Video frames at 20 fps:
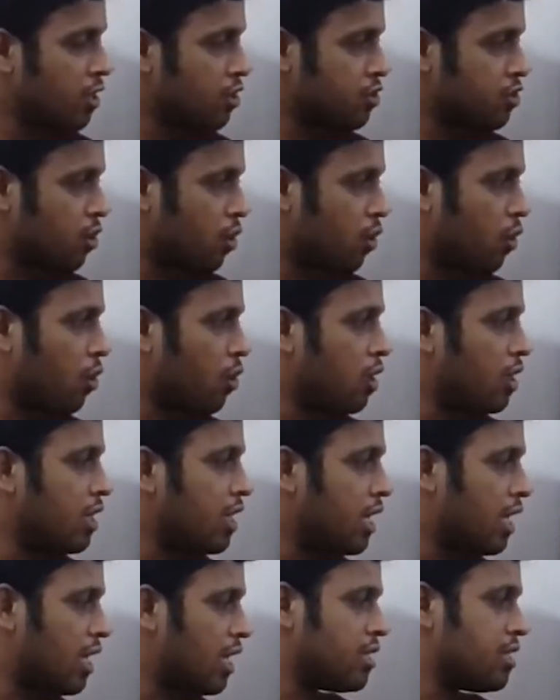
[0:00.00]
So all
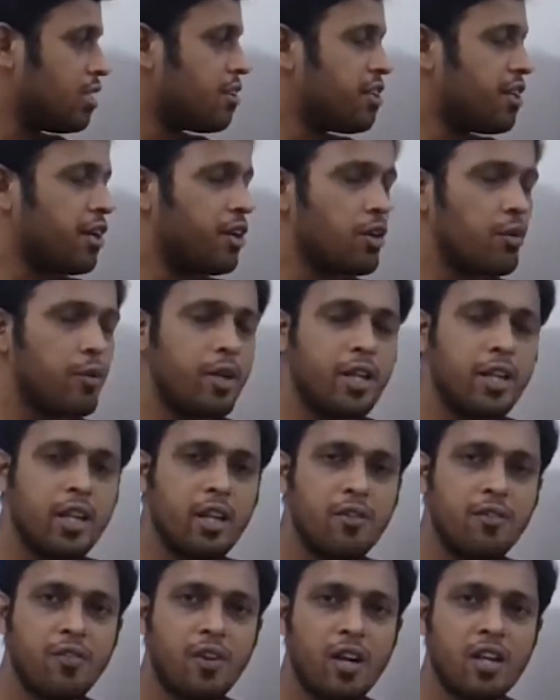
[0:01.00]
the other
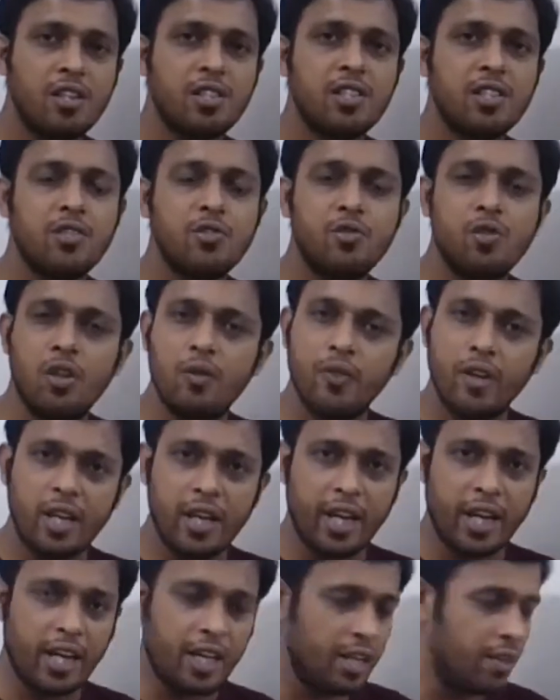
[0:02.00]
trigonometrical functions will be
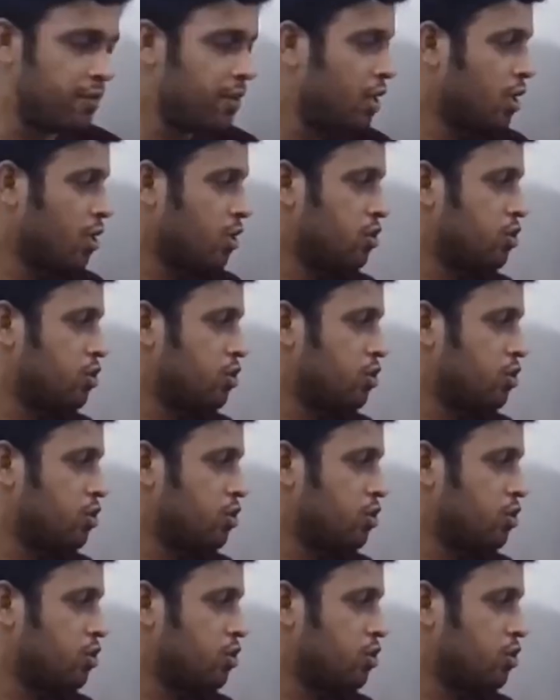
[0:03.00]
negative.